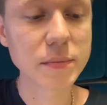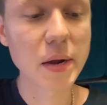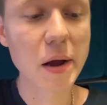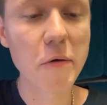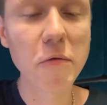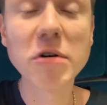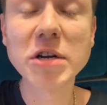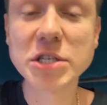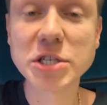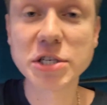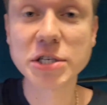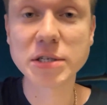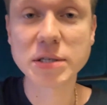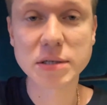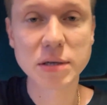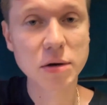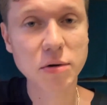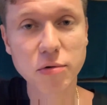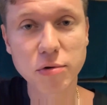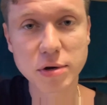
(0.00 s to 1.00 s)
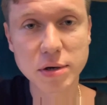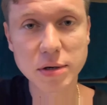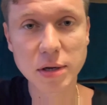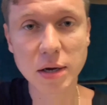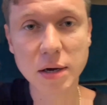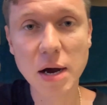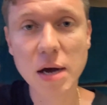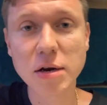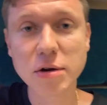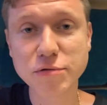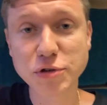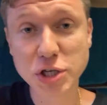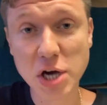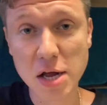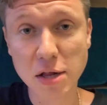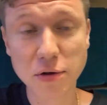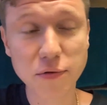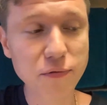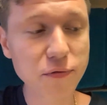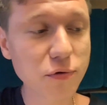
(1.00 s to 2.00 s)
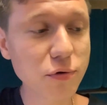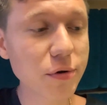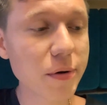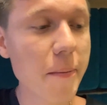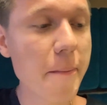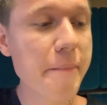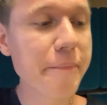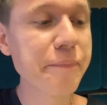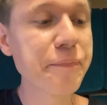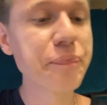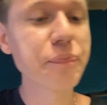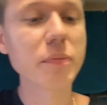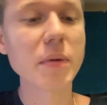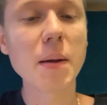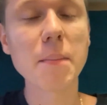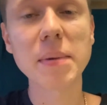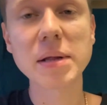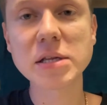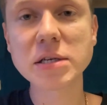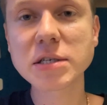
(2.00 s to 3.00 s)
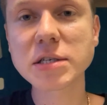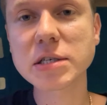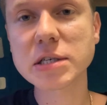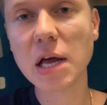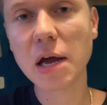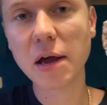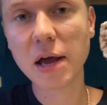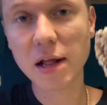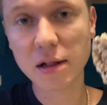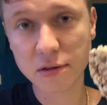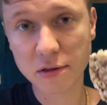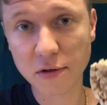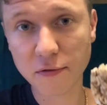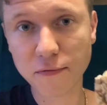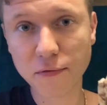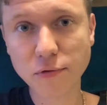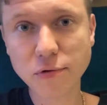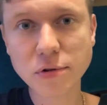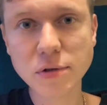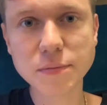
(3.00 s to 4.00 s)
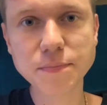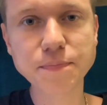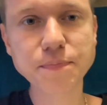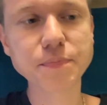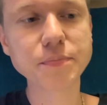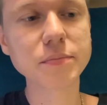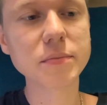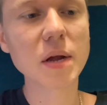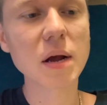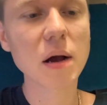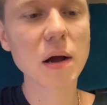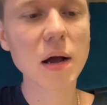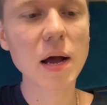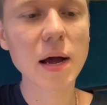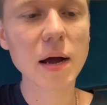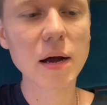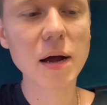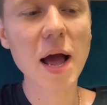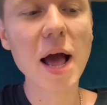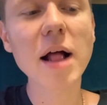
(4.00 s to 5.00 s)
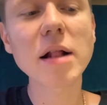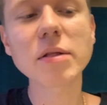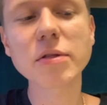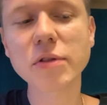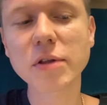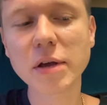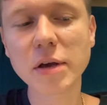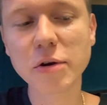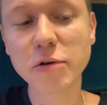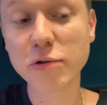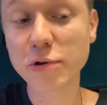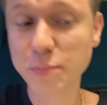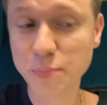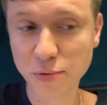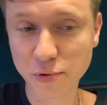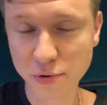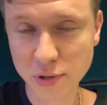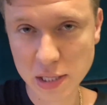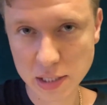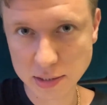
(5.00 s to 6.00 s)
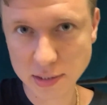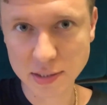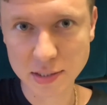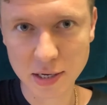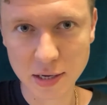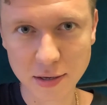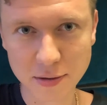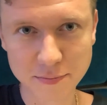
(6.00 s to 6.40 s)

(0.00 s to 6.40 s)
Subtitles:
which is a kind of junk food. But this is like healthy food, healthy krupuk, let's say.